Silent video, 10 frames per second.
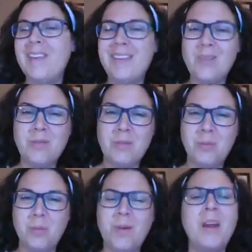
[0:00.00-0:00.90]
don't hold
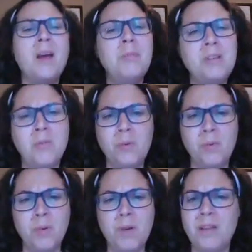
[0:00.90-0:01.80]
poop in. I mean, don't
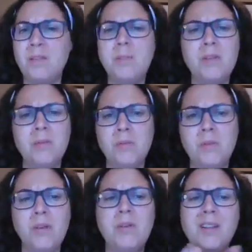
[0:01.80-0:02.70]
poop your pants, but
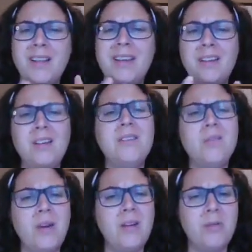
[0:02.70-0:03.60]
don't, you can, like, it's
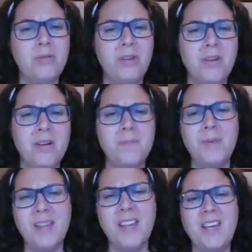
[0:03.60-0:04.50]
okay to hold urine,
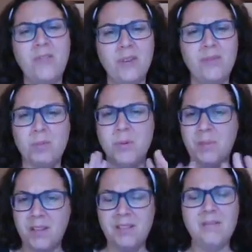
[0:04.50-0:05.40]
but if you have to poop,
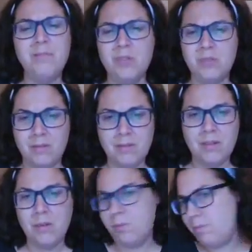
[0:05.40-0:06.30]
that's just
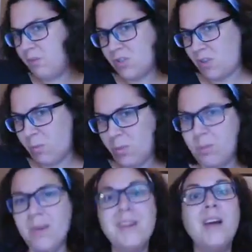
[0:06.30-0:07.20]
go
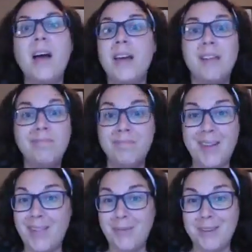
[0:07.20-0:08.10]
poop. Again,
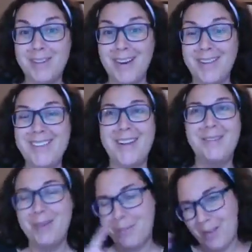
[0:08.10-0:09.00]
not in the woods, not on the side of
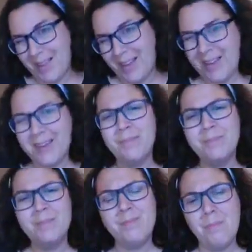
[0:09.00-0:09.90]
the road, but like,
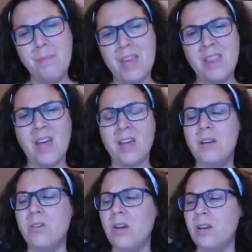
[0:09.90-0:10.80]
make that
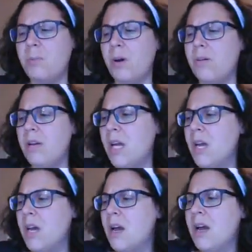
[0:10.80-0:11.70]
your next priority.
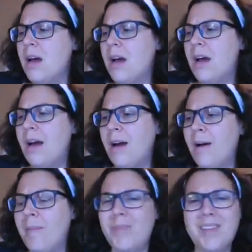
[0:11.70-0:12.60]

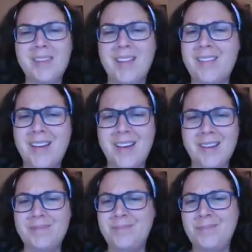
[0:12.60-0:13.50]
Because that's
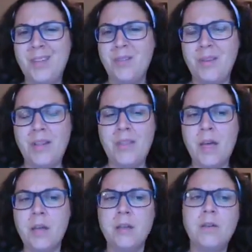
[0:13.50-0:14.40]
not, you don't need
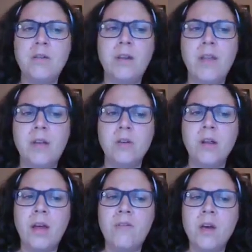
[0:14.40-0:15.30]
that. You don't need that in your
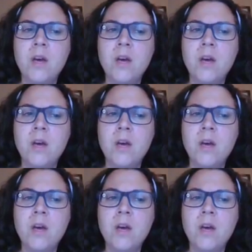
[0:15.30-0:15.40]
life.